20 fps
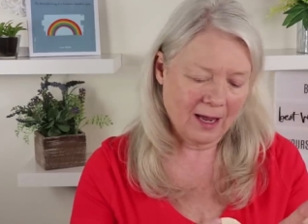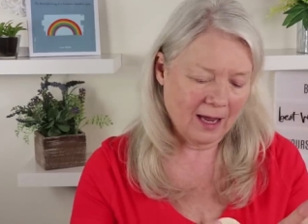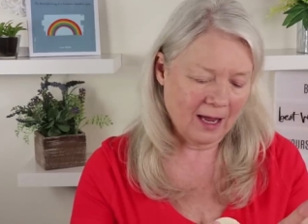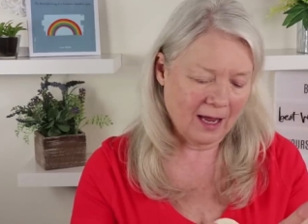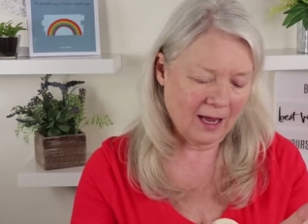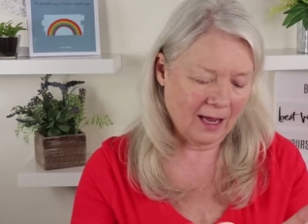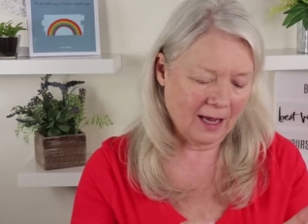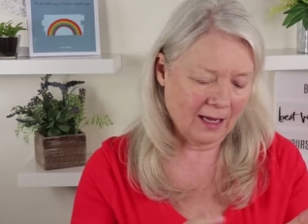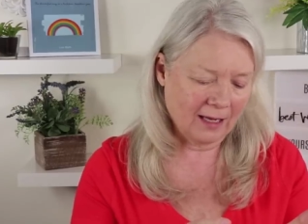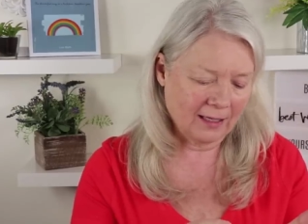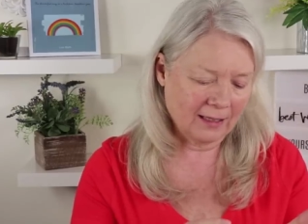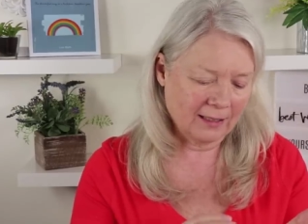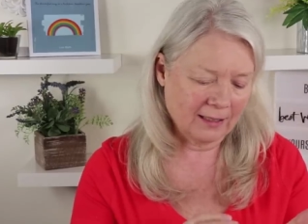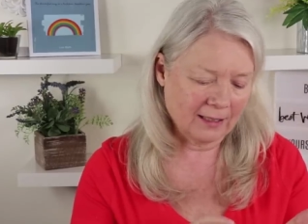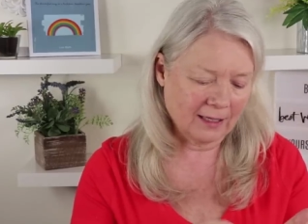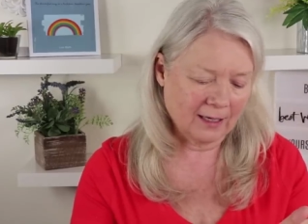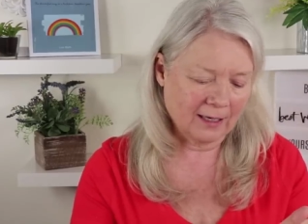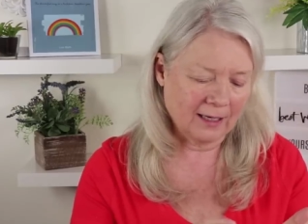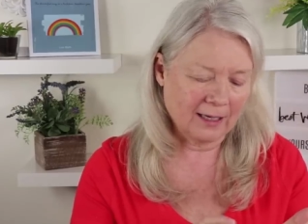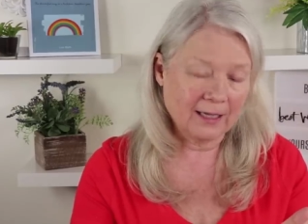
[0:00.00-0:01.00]

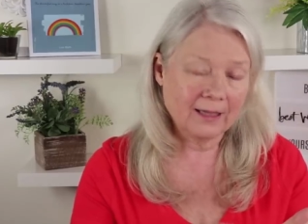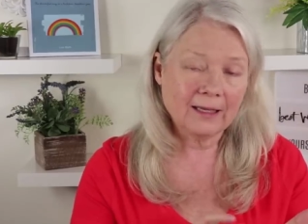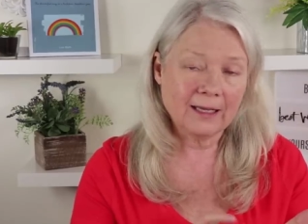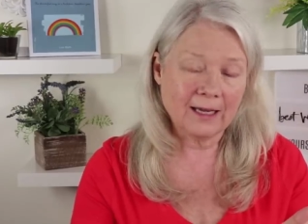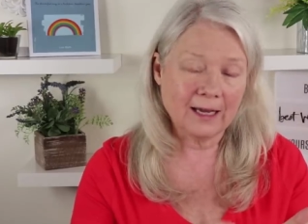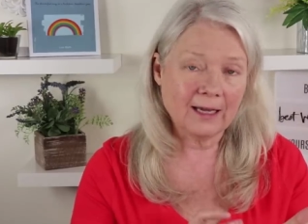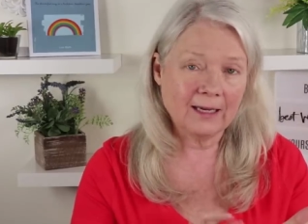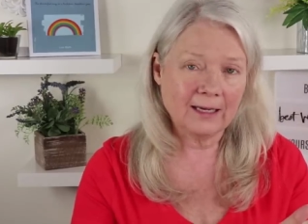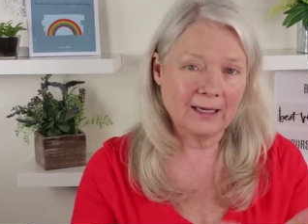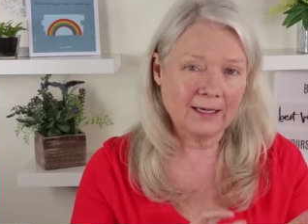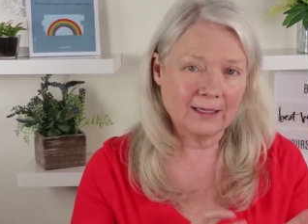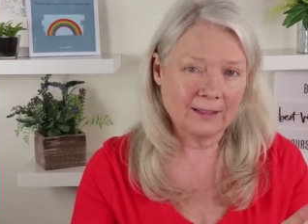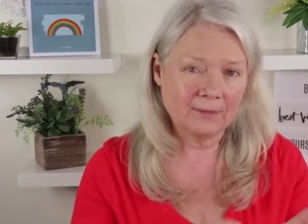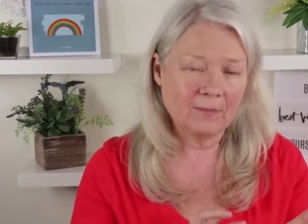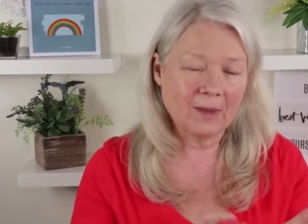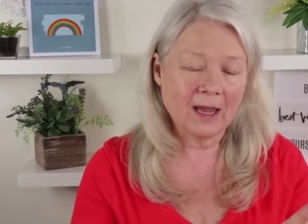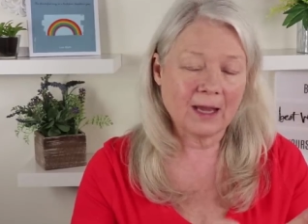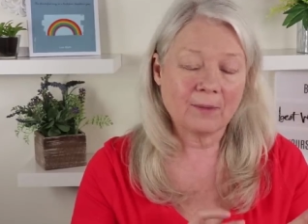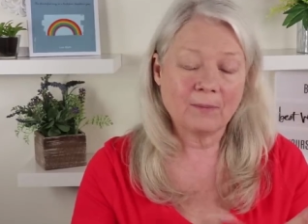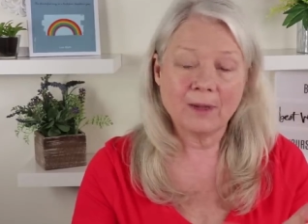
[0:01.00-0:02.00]
And uh, in the 80s,
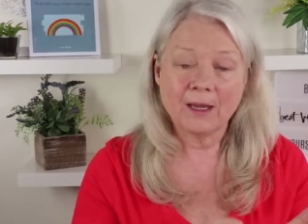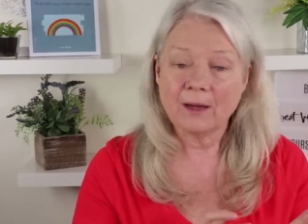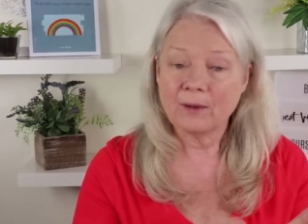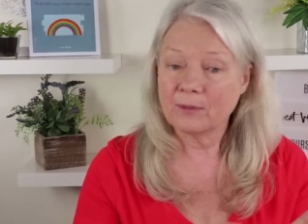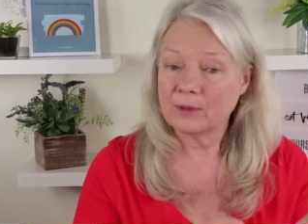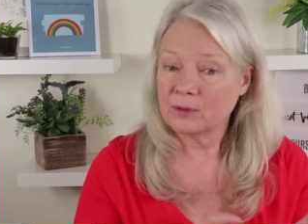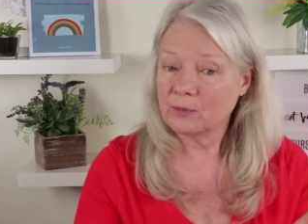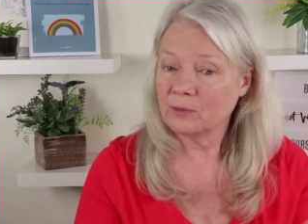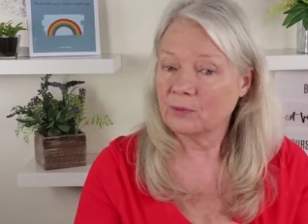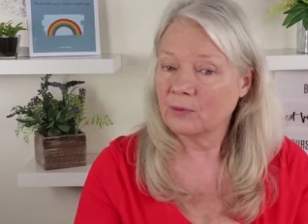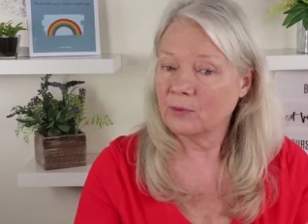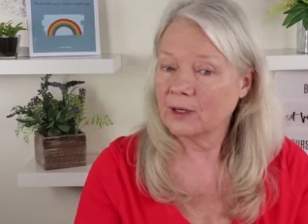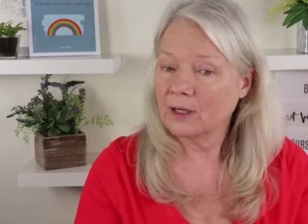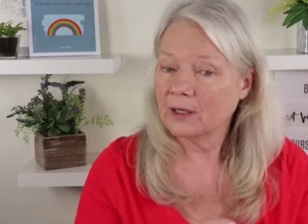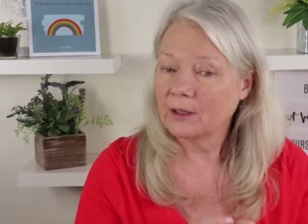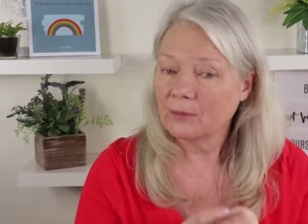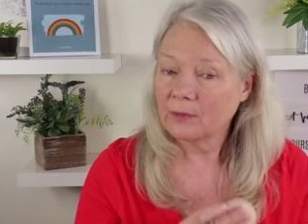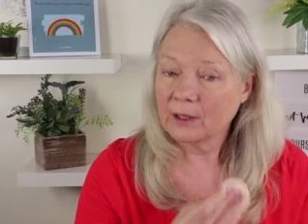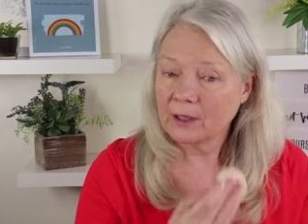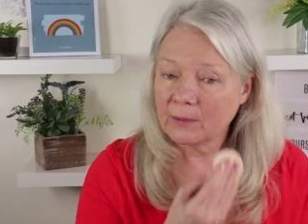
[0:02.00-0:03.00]
MAC makeup was
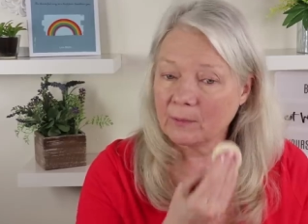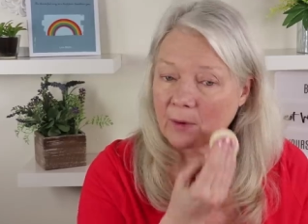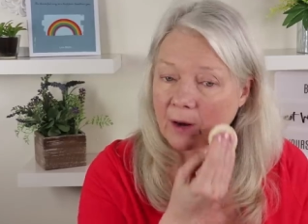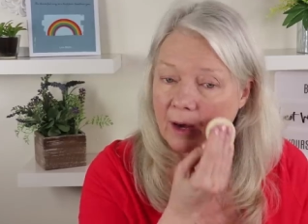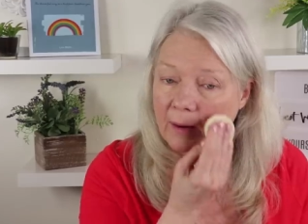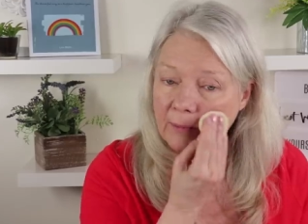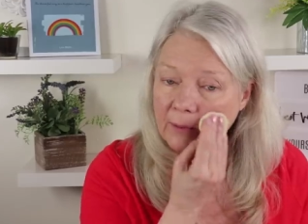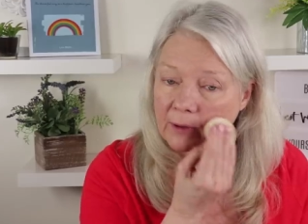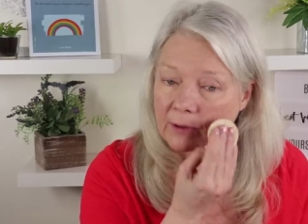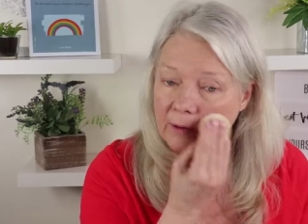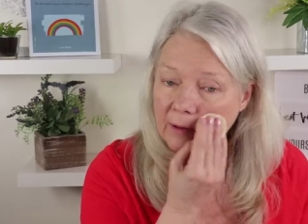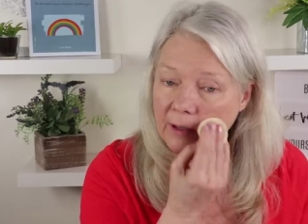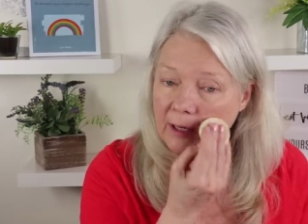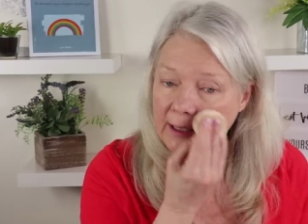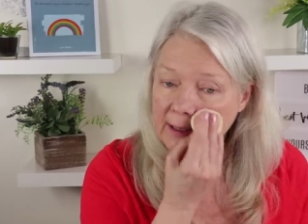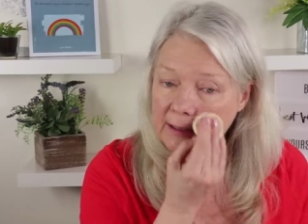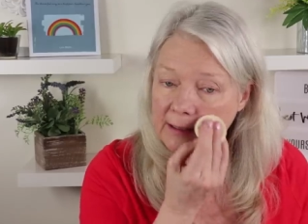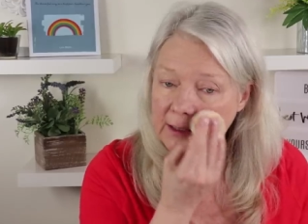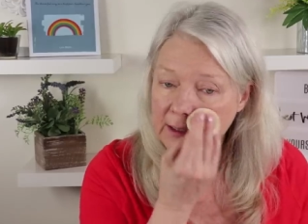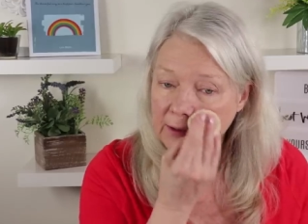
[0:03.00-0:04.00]
really, really popular, and
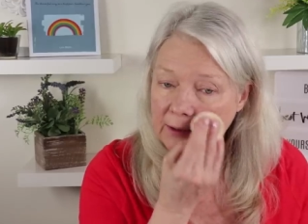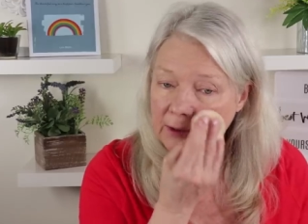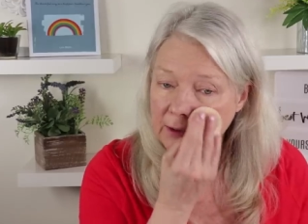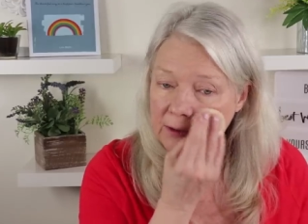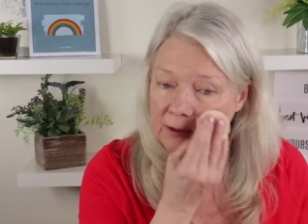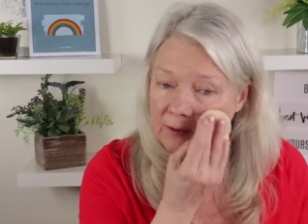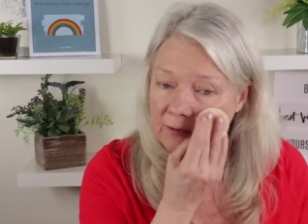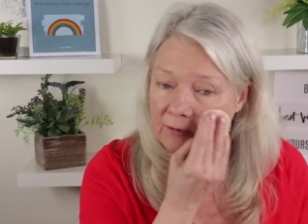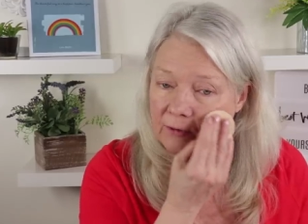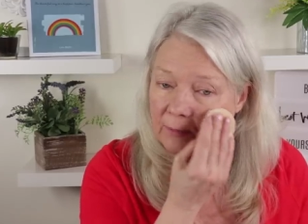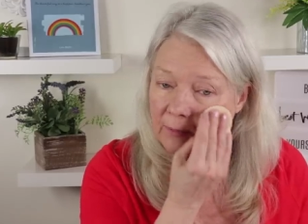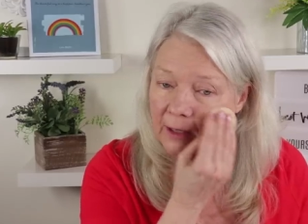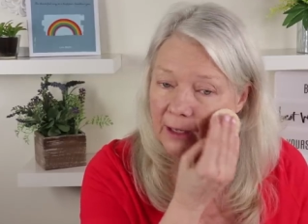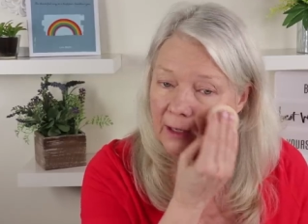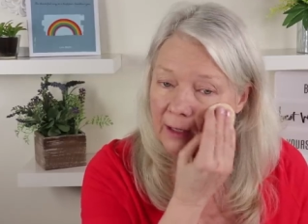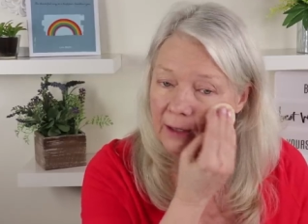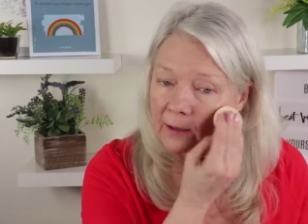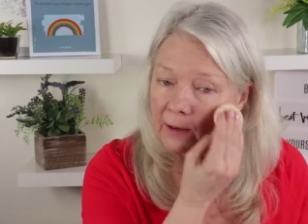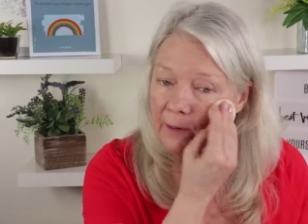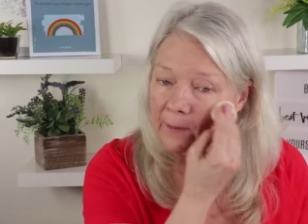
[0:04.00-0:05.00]
I still use it from
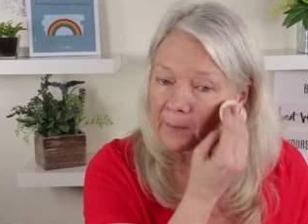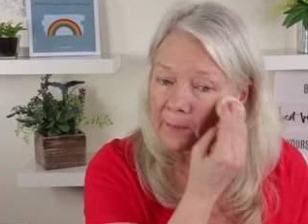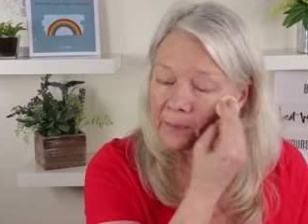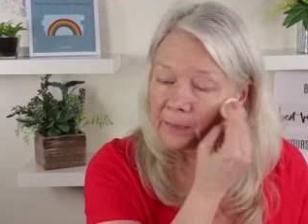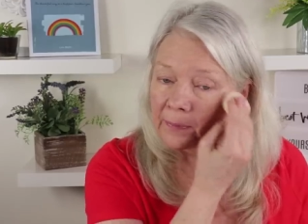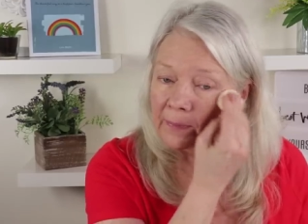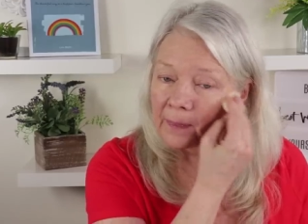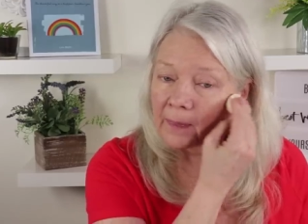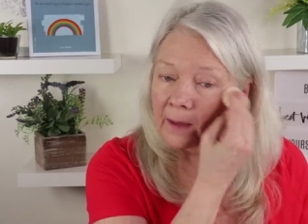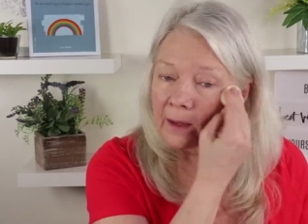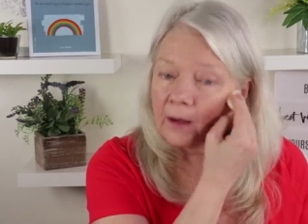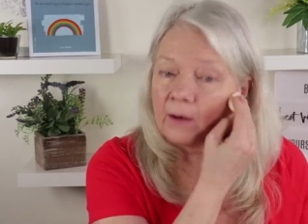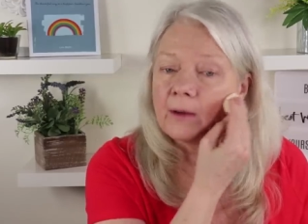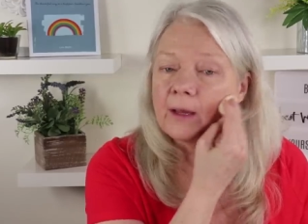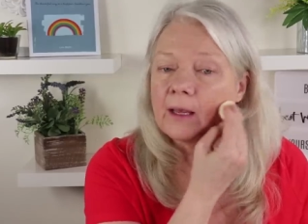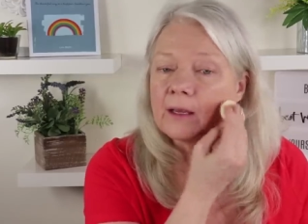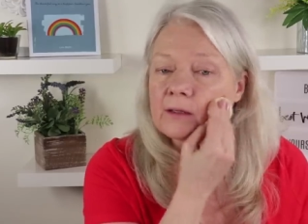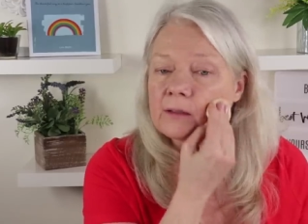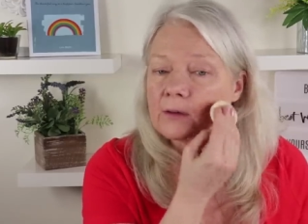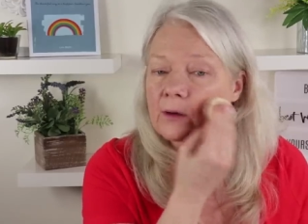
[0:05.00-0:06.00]
then.
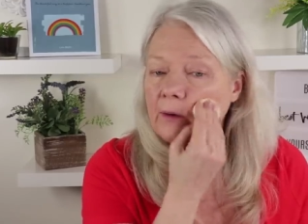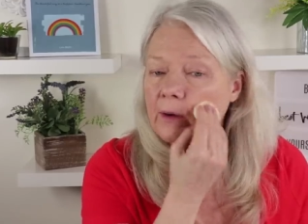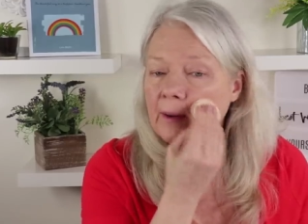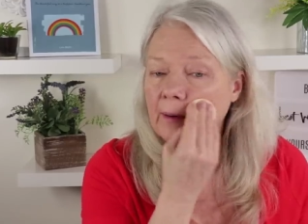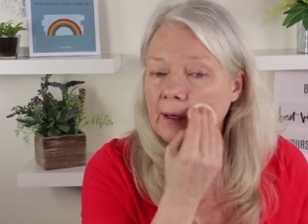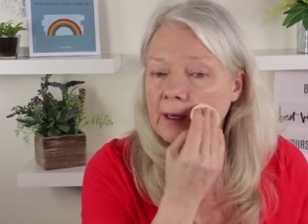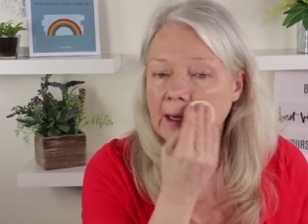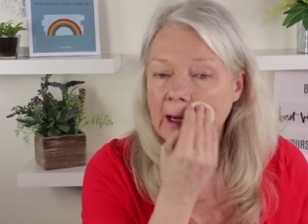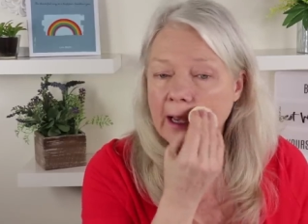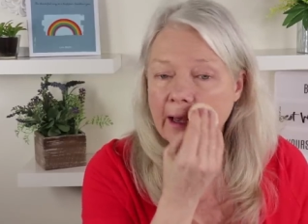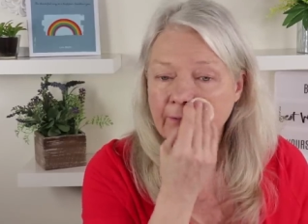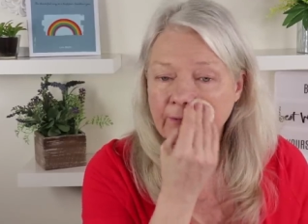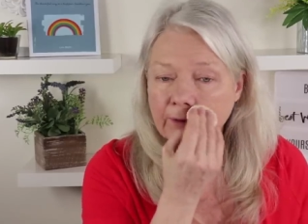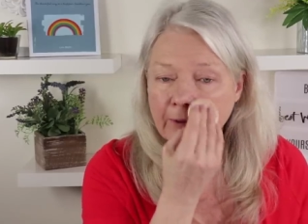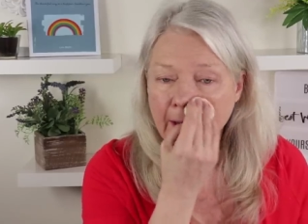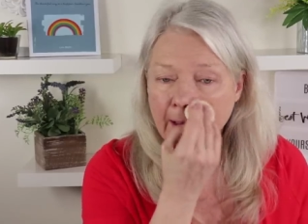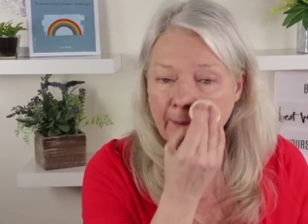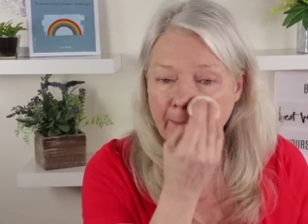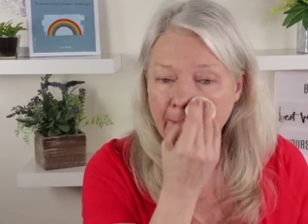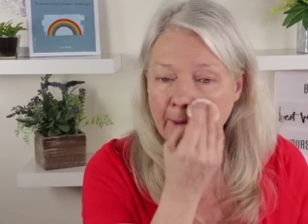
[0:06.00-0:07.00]
Okay, so I'm going to
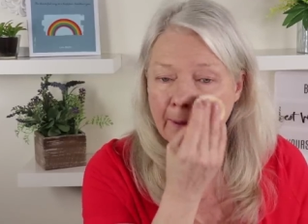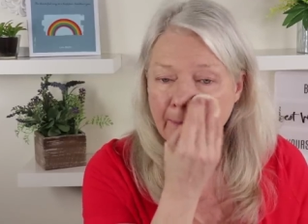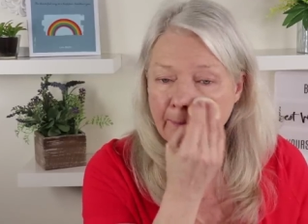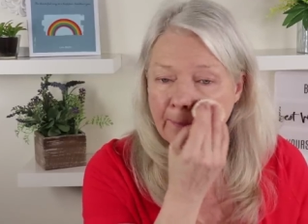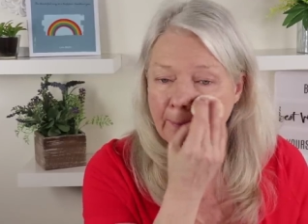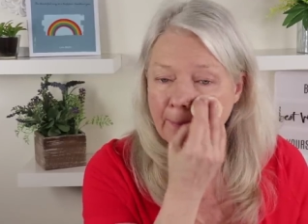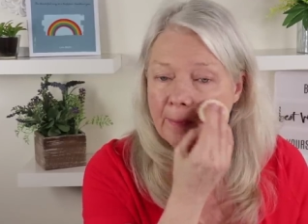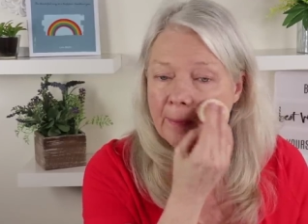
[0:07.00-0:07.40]
cover up.